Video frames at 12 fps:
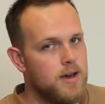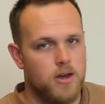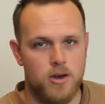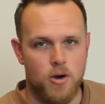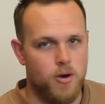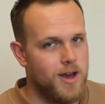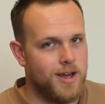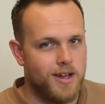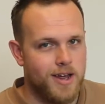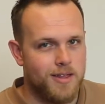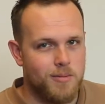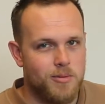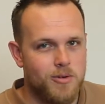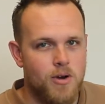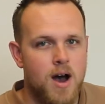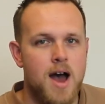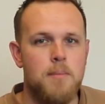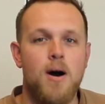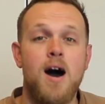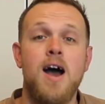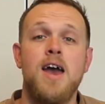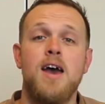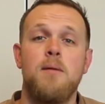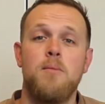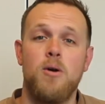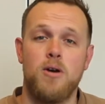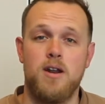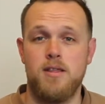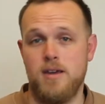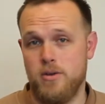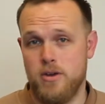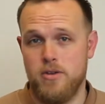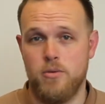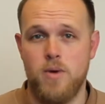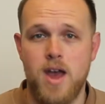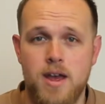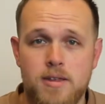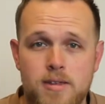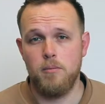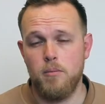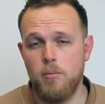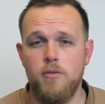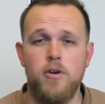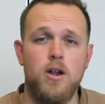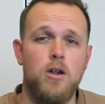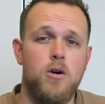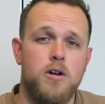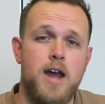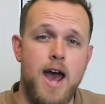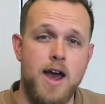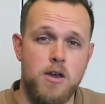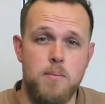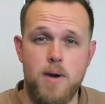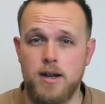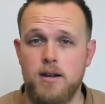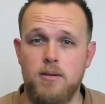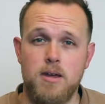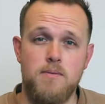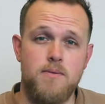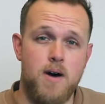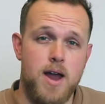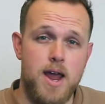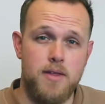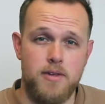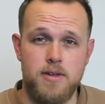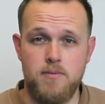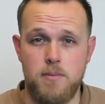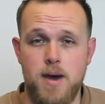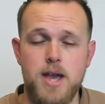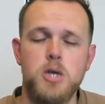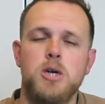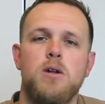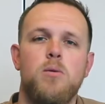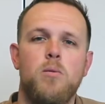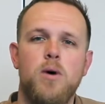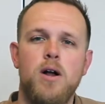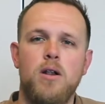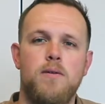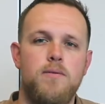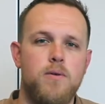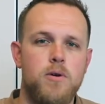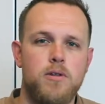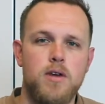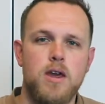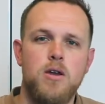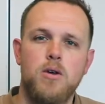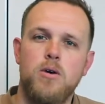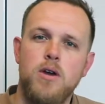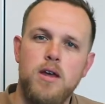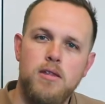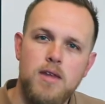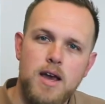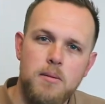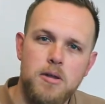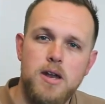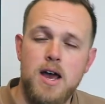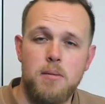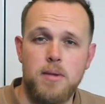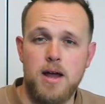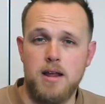go and click subscribe. I am not going to tell you the rest. Moving along to how you practically find out this information. Well, the first thing you do is dig up the town planning